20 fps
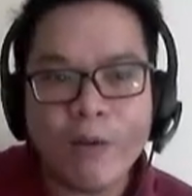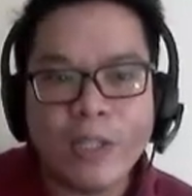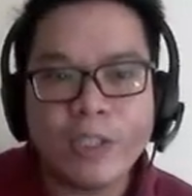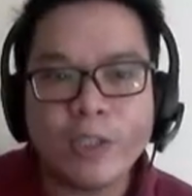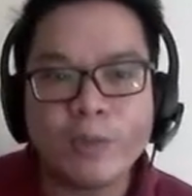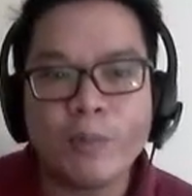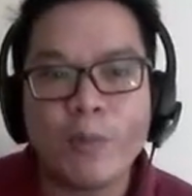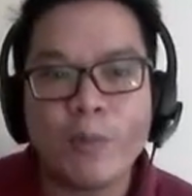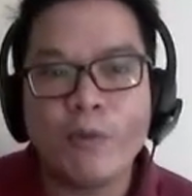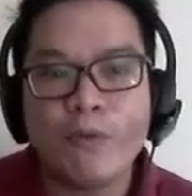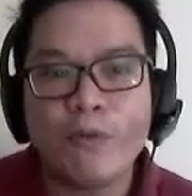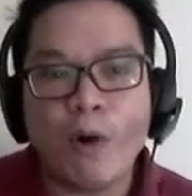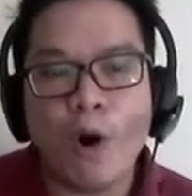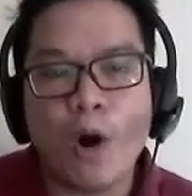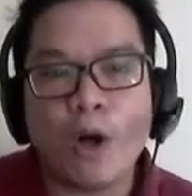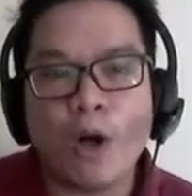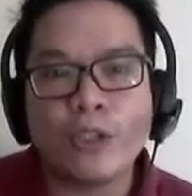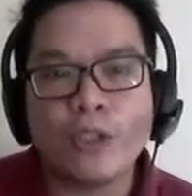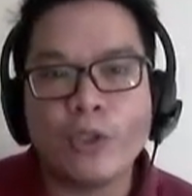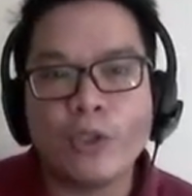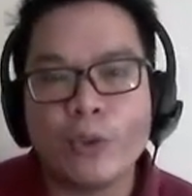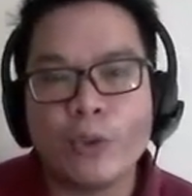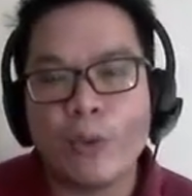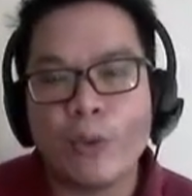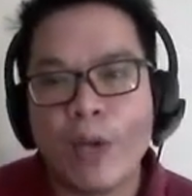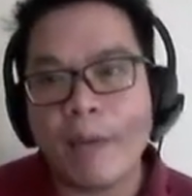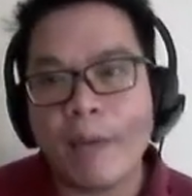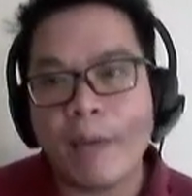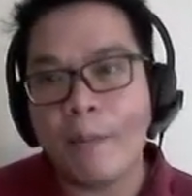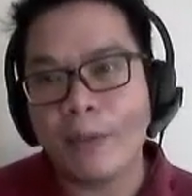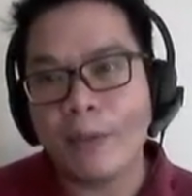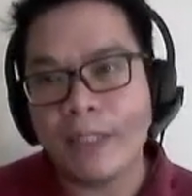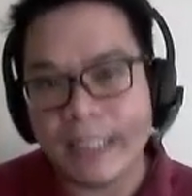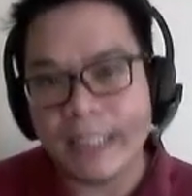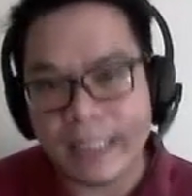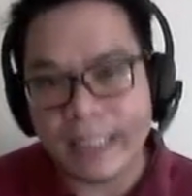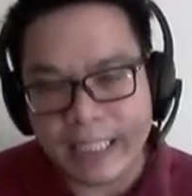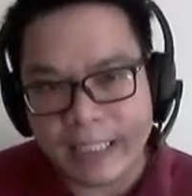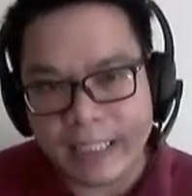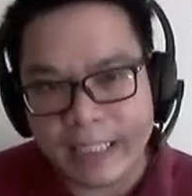let's move on to
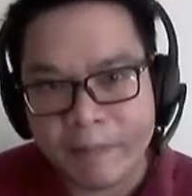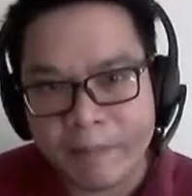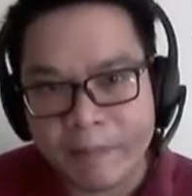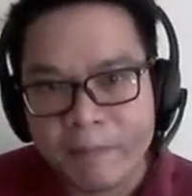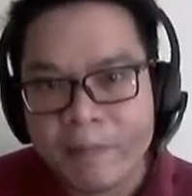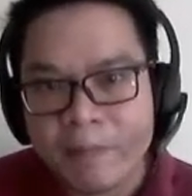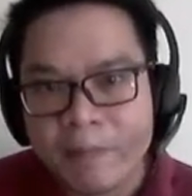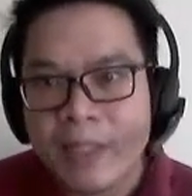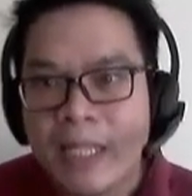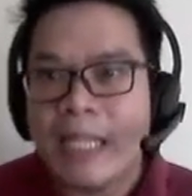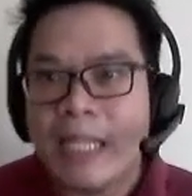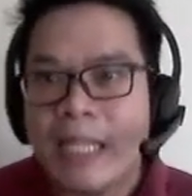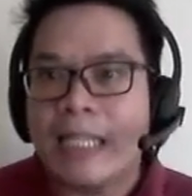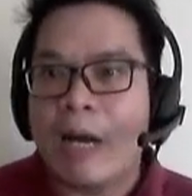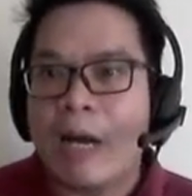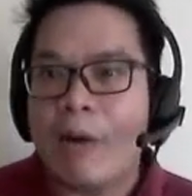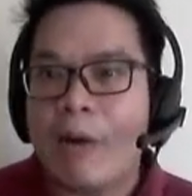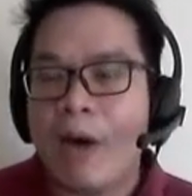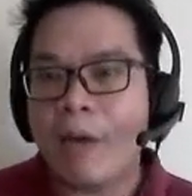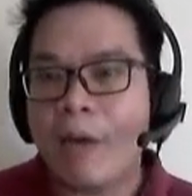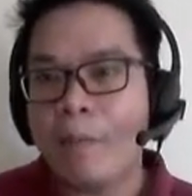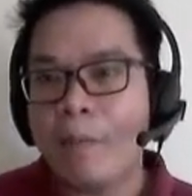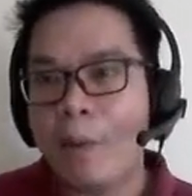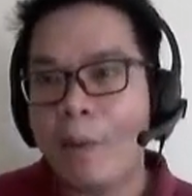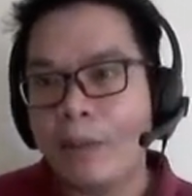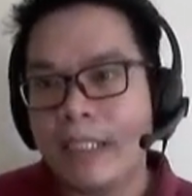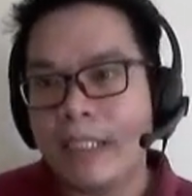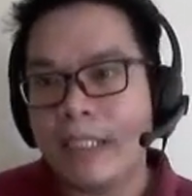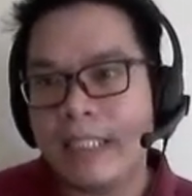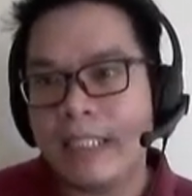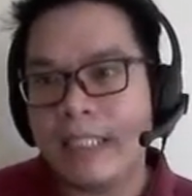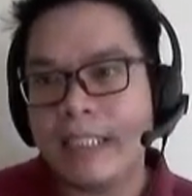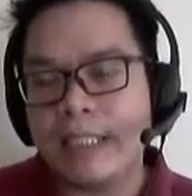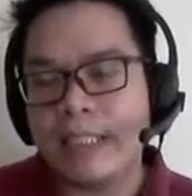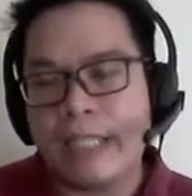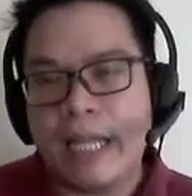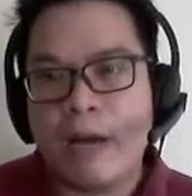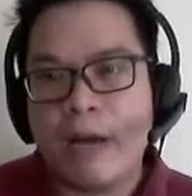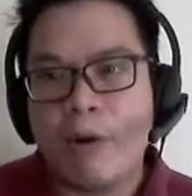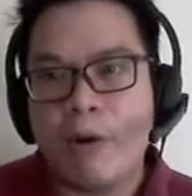hypothesis. Now, hypothesis,
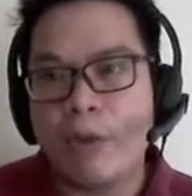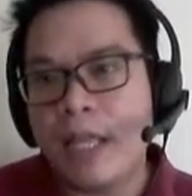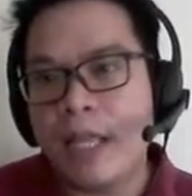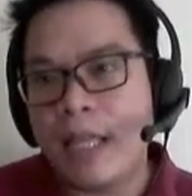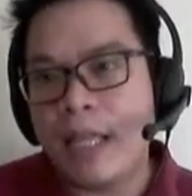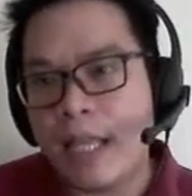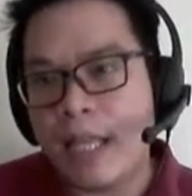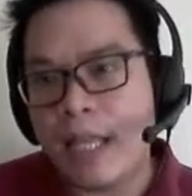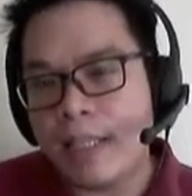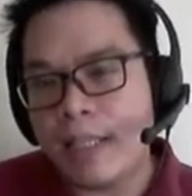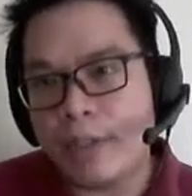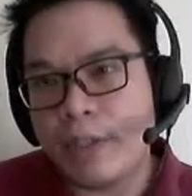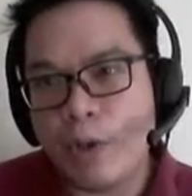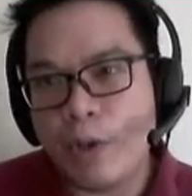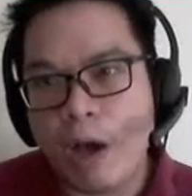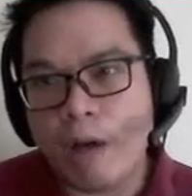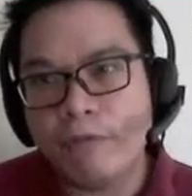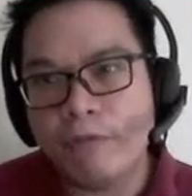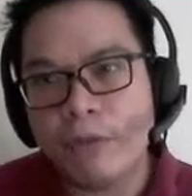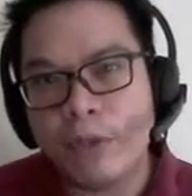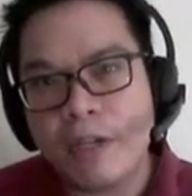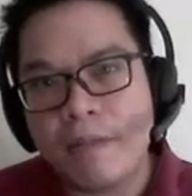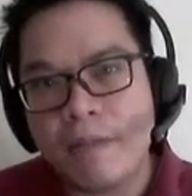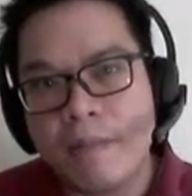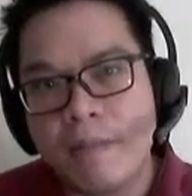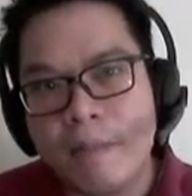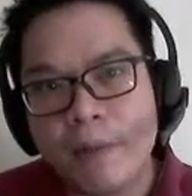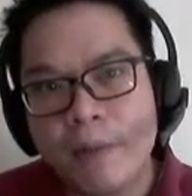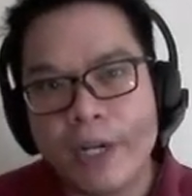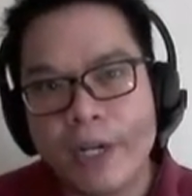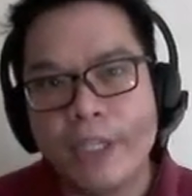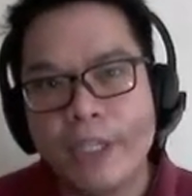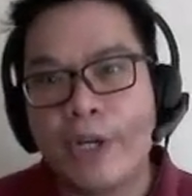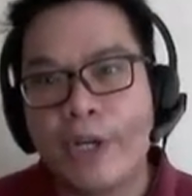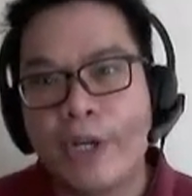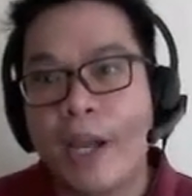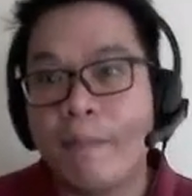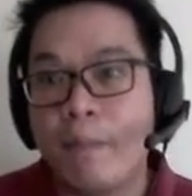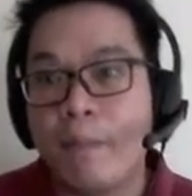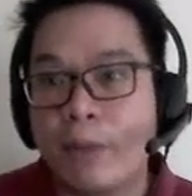the only thing that you have to remember in
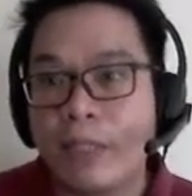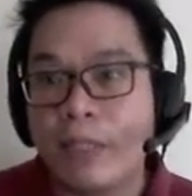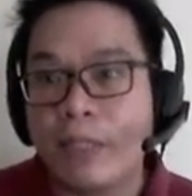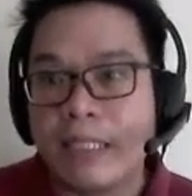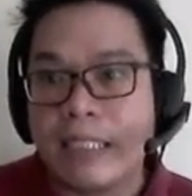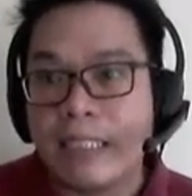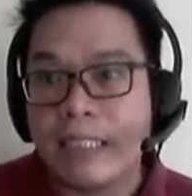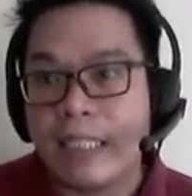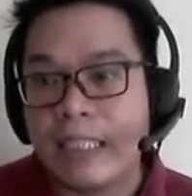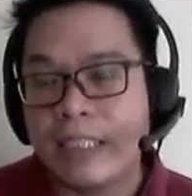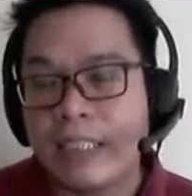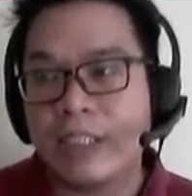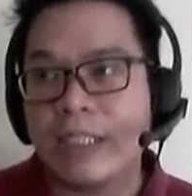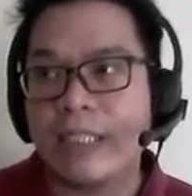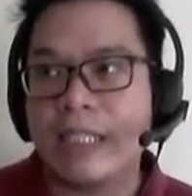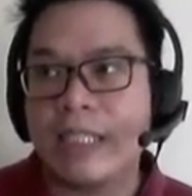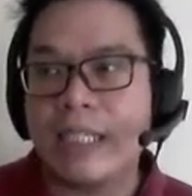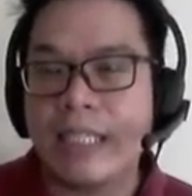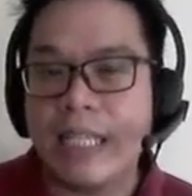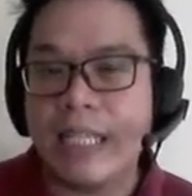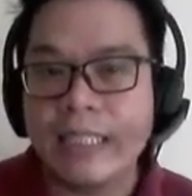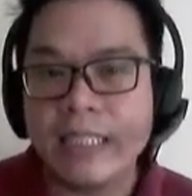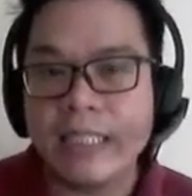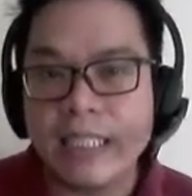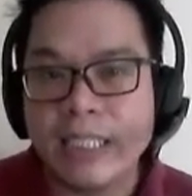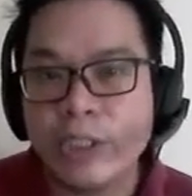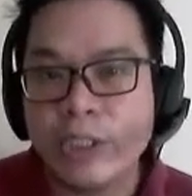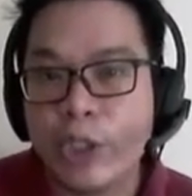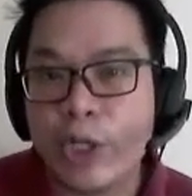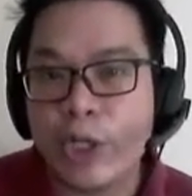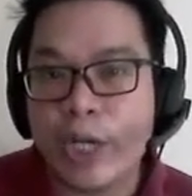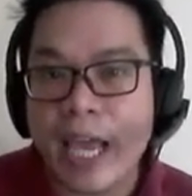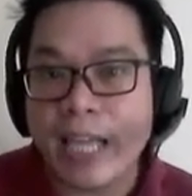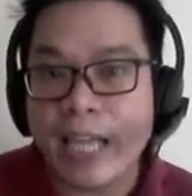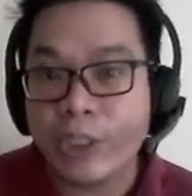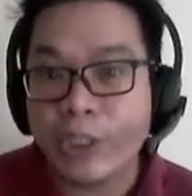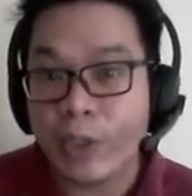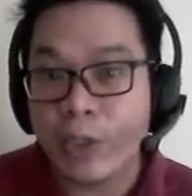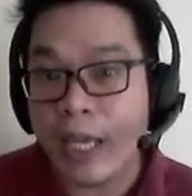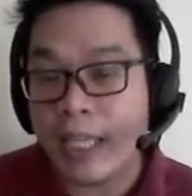your hypothesis, this is your
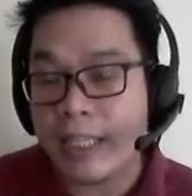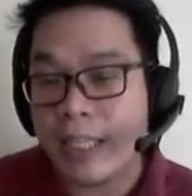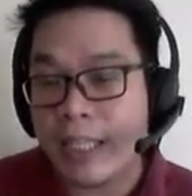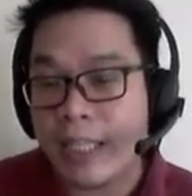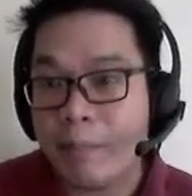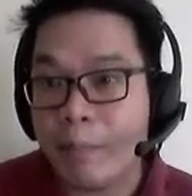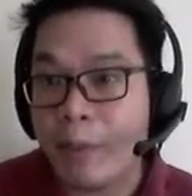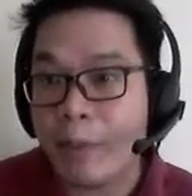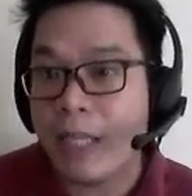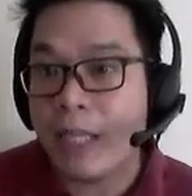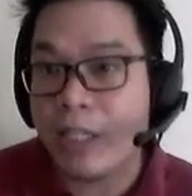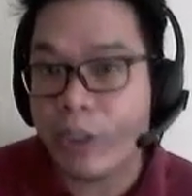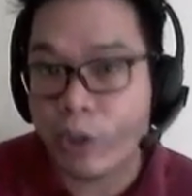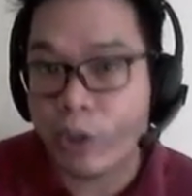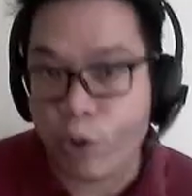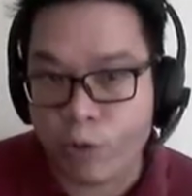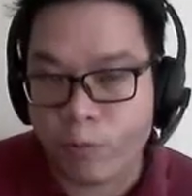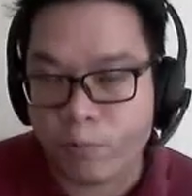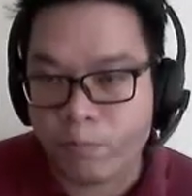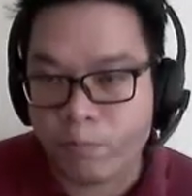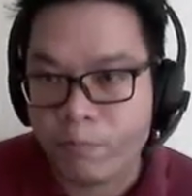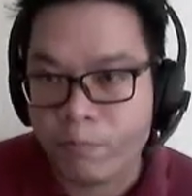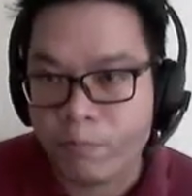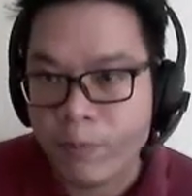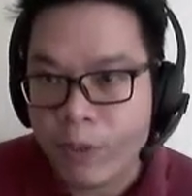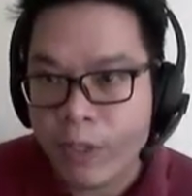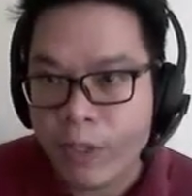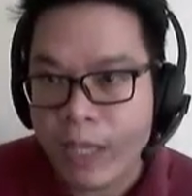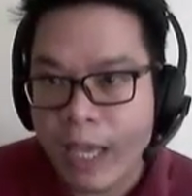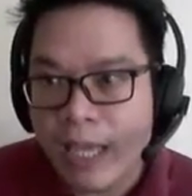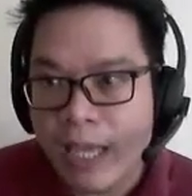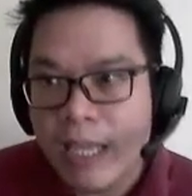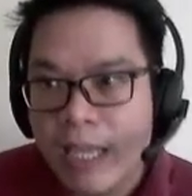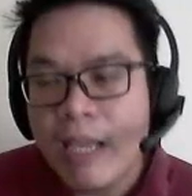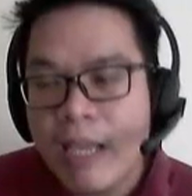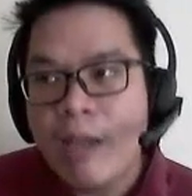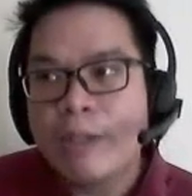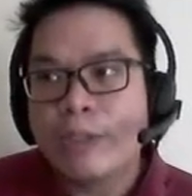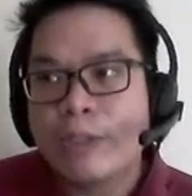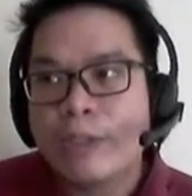educated prediction. Okay,
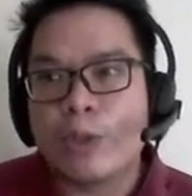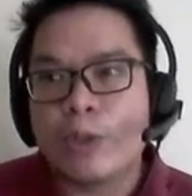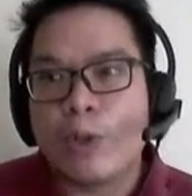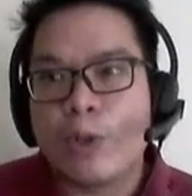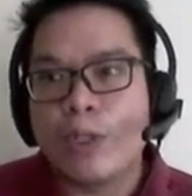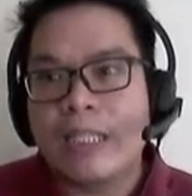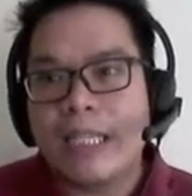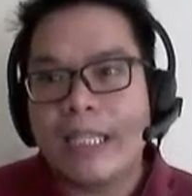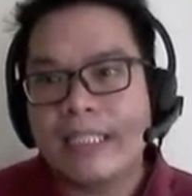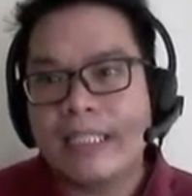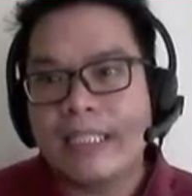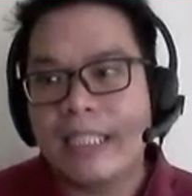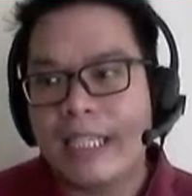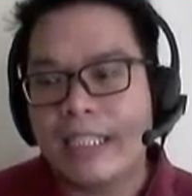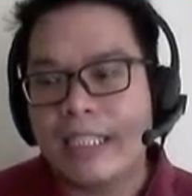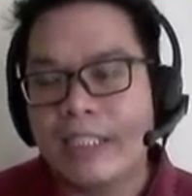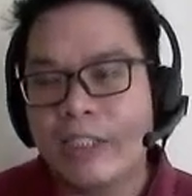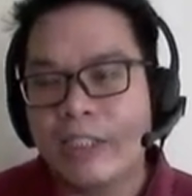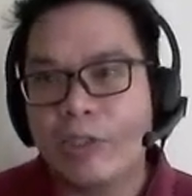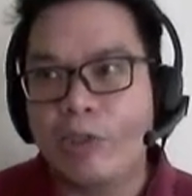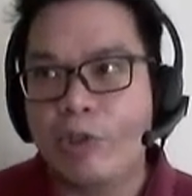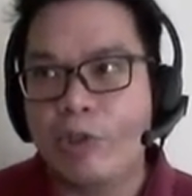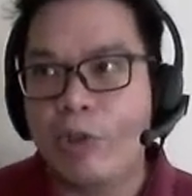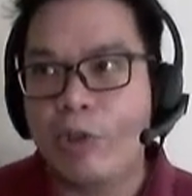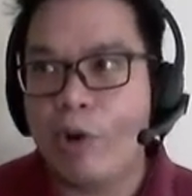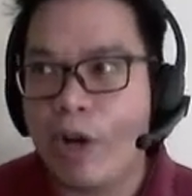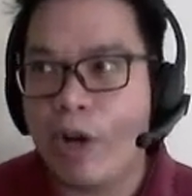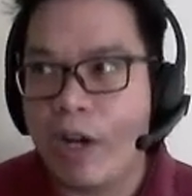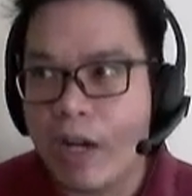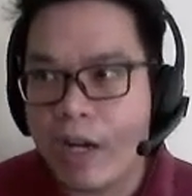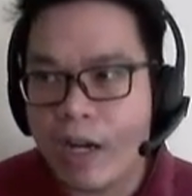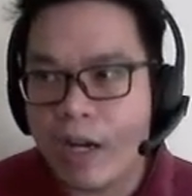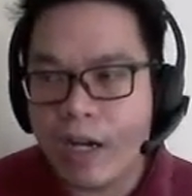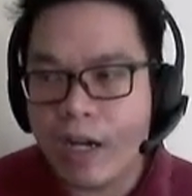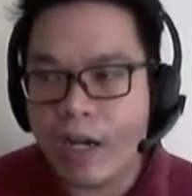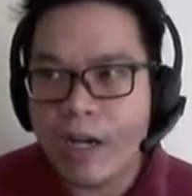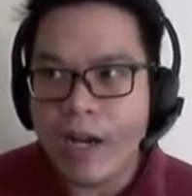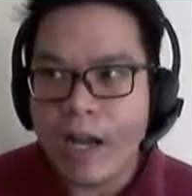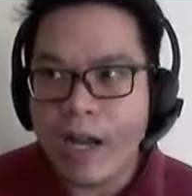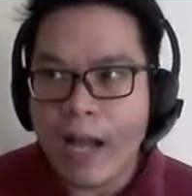so this is
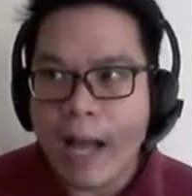your